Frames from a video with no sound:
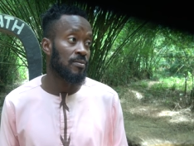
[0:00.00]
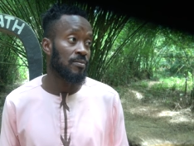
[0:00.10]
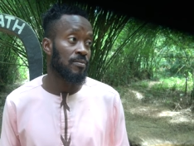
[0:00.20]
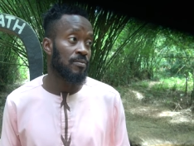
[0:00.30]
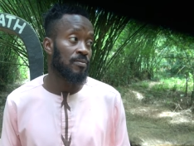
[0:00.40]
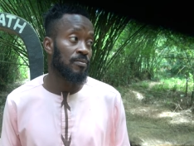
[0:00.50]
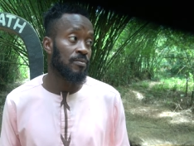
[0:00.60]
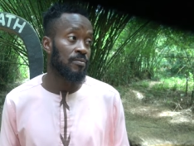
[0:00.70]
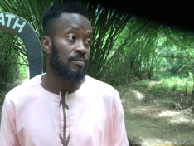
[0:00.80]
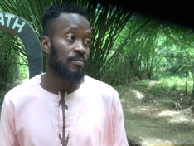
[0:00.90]

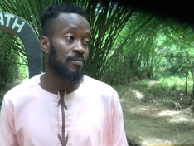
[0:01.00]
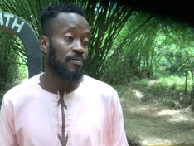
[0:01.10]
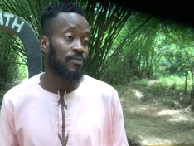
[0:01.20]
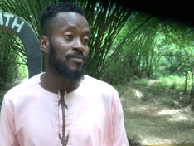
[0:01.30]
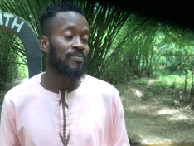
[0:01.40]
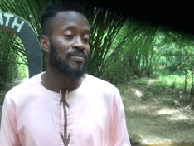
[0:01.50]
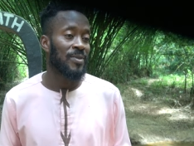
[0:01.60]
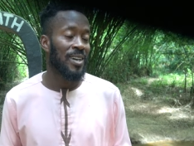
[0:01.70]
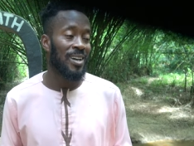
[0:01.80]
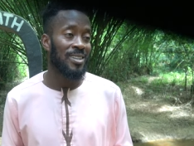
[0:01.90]

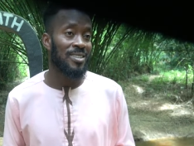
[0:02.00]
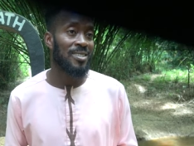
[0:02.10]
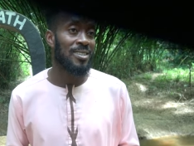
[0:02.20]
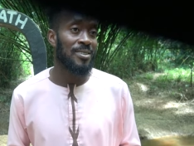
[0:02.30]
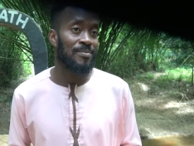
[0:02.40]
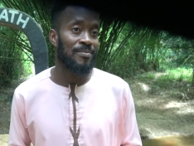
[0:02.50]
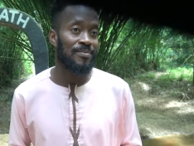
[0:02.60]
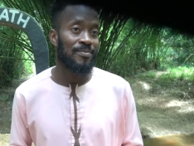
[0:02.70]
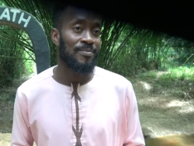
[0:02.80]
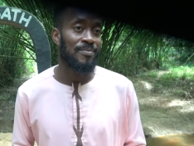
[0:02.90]
Oh, and this scheme
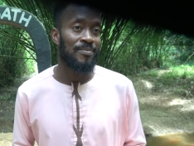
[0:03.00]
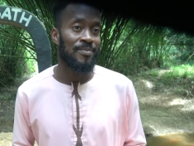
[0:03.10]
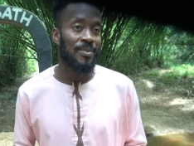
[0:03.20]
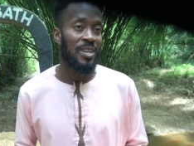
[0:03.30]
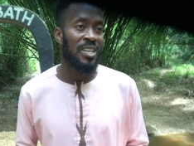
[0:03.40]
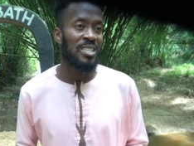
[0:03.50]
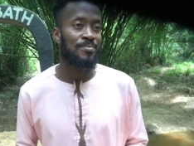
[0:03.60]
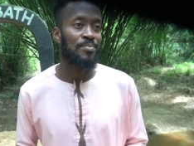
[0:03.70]
is